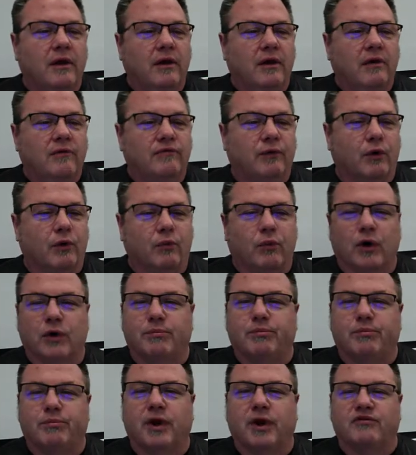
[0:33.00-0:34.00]

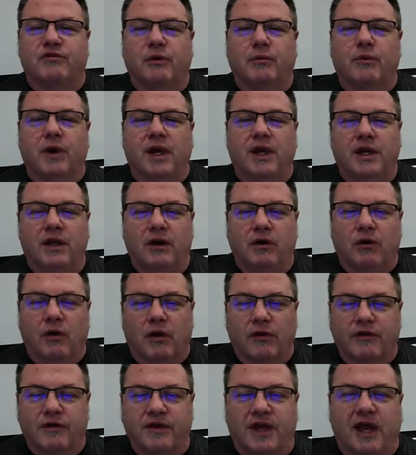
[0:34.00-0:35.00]
WordPress are right here.
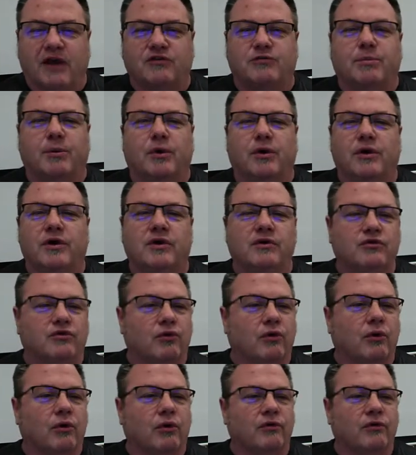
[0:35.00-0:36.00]
All the dashboard
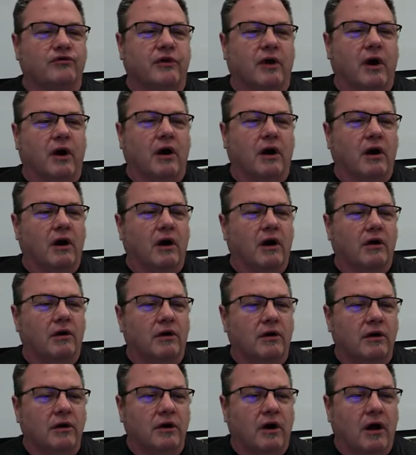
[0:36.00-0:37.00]
controls are